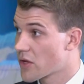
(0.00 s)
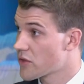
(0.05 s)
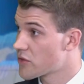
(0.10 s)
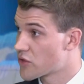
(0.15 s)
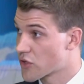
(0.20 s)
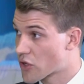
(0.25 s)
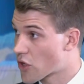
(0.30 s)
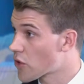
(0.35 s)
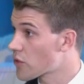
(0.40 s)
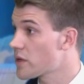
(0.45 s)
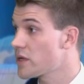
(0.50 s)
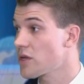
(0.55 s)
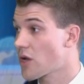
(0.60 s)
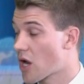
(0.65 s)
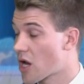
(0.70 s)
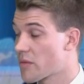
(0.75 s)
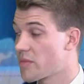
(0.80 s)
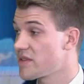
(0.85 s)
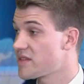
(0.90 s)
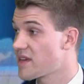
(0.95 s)
The current
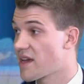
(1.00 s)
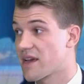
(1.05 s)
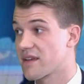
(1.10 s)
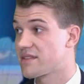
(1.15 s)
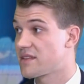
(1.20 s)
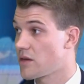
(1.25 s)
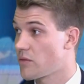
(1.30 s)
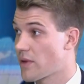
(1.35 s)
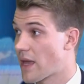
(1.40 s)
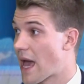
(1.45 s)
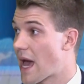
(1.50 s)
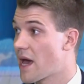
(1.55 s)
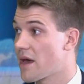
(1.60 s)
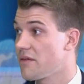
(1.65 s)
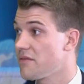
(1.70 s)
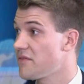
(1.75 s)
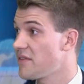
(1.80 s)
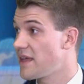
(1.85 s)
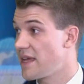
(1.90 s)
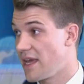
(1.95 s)
carbon tax that we
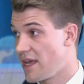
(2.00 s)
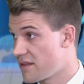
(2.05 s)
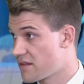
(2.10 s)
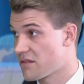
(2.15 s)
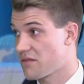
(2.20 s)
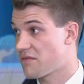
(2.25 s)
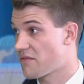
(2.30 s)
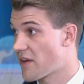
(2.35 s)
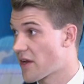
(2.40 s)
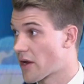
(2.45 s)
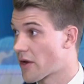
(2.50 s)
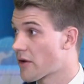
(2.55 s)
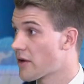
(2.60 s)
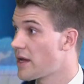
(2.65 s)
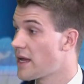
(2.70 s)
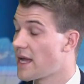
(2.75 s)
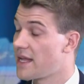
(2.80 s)
have isn't fair.